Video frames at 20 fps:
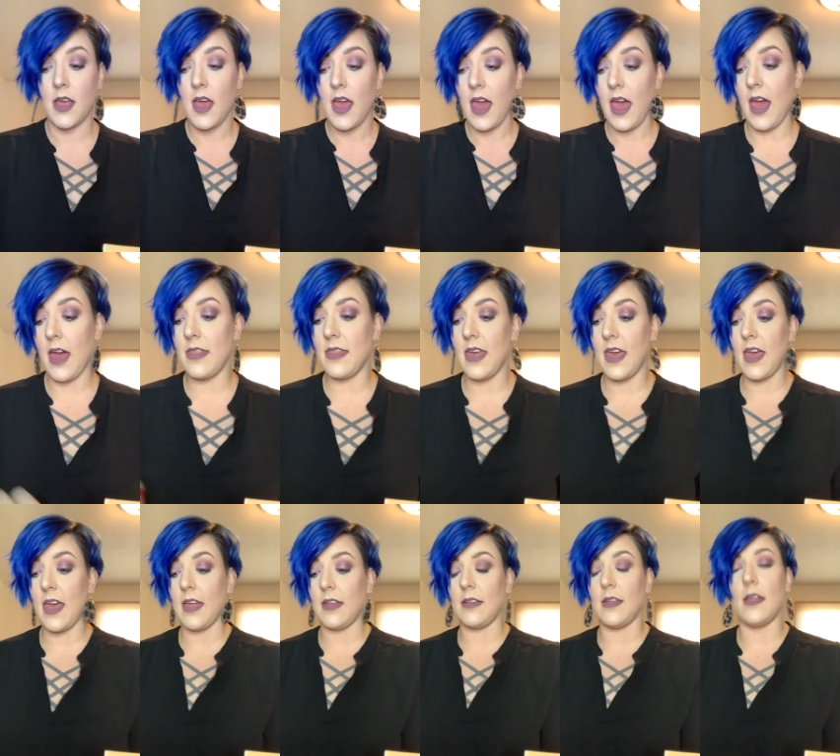And
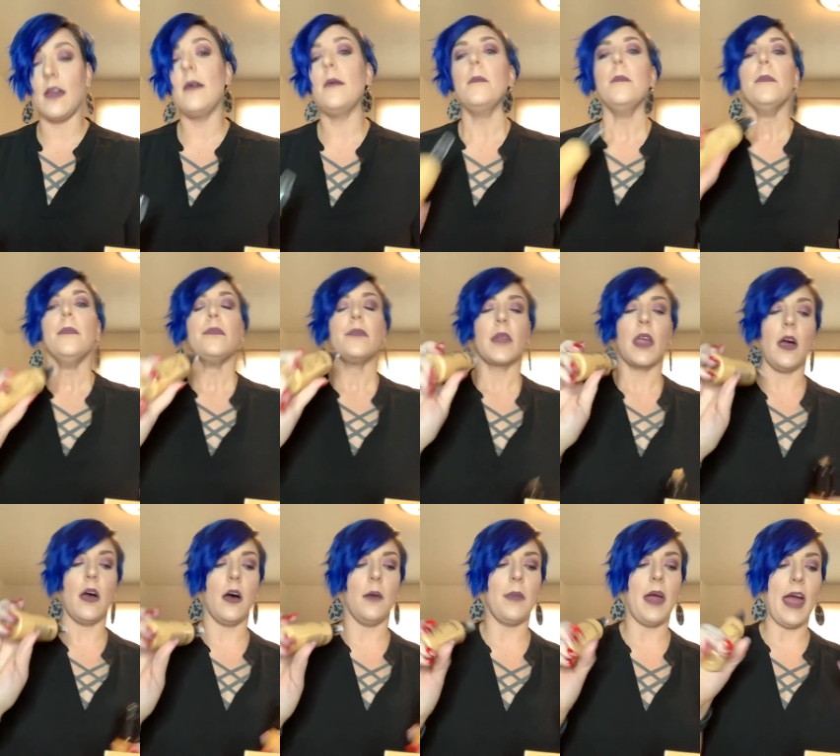then
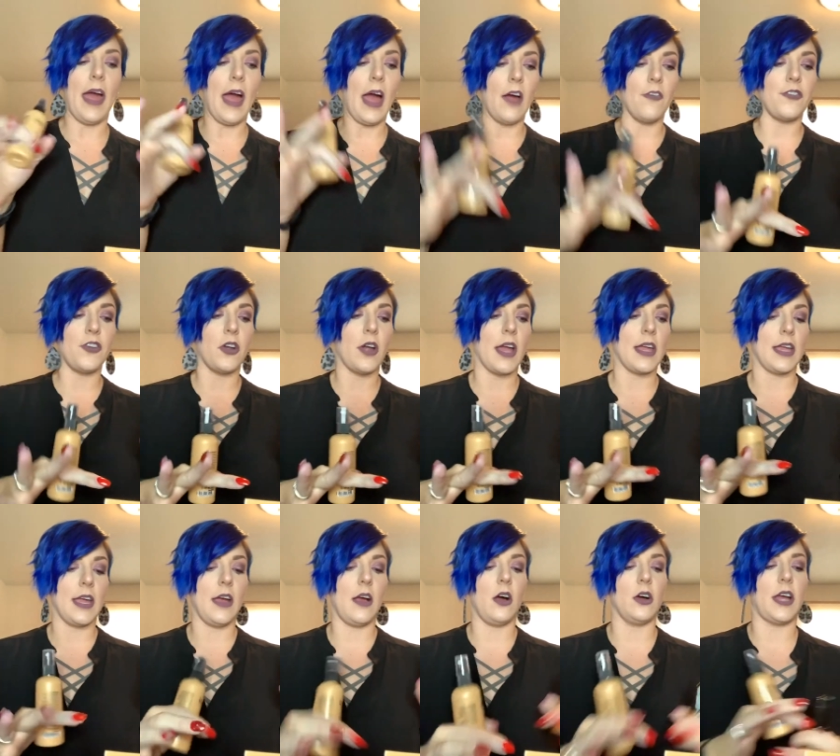um, after I
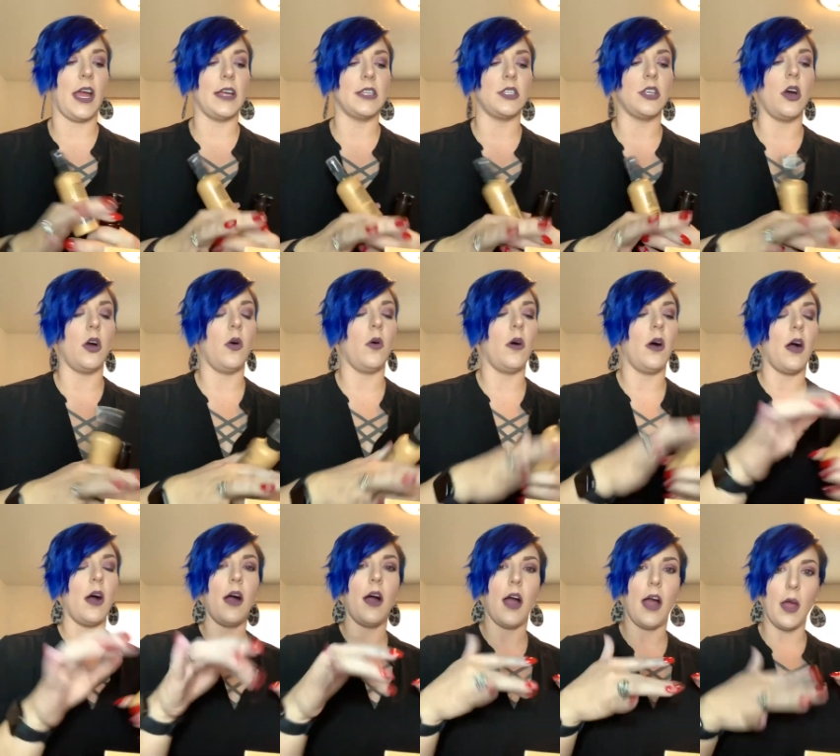get, okay, so
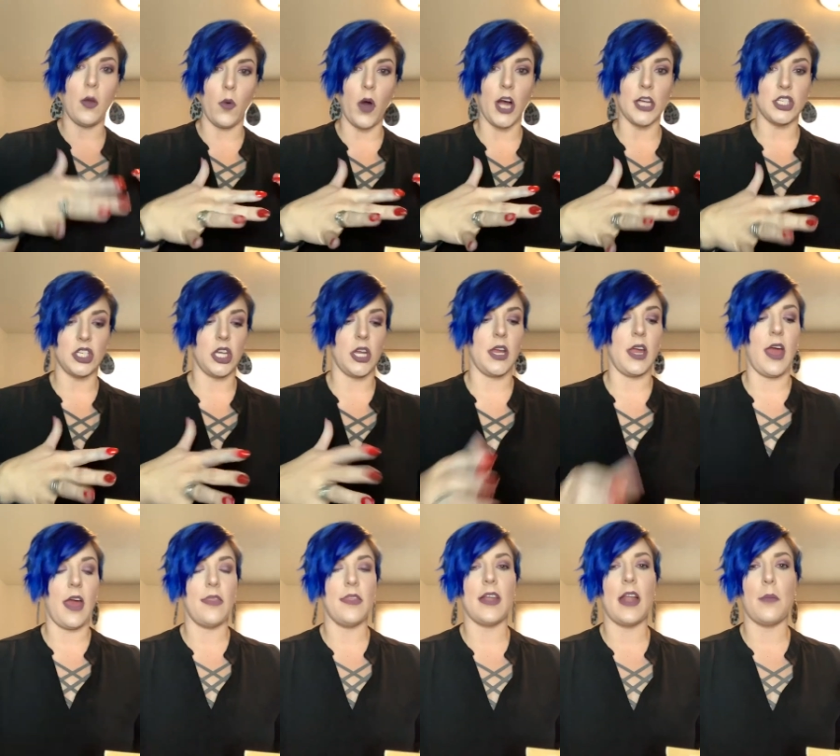I wash it
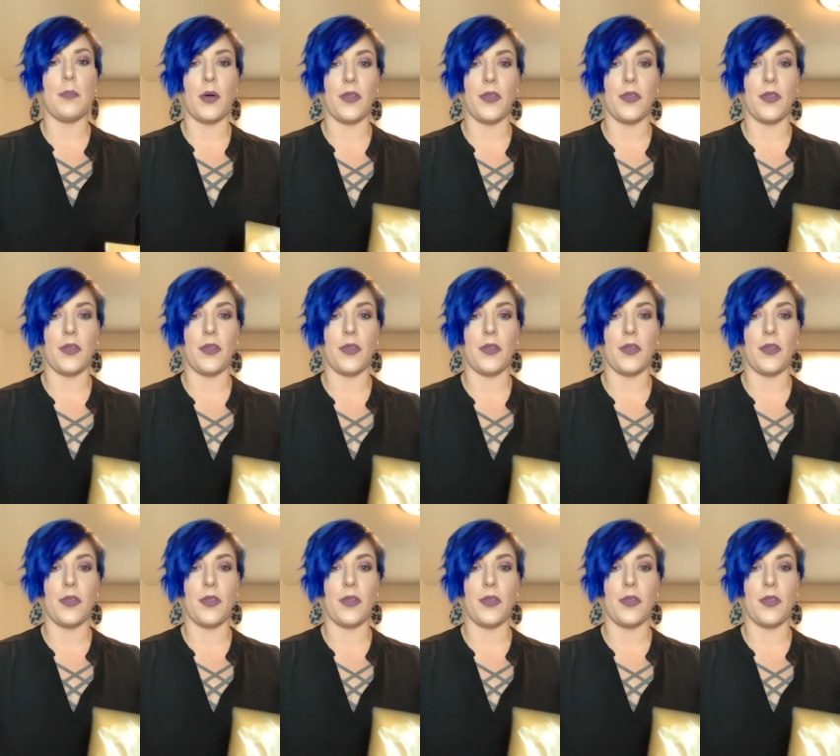and then I put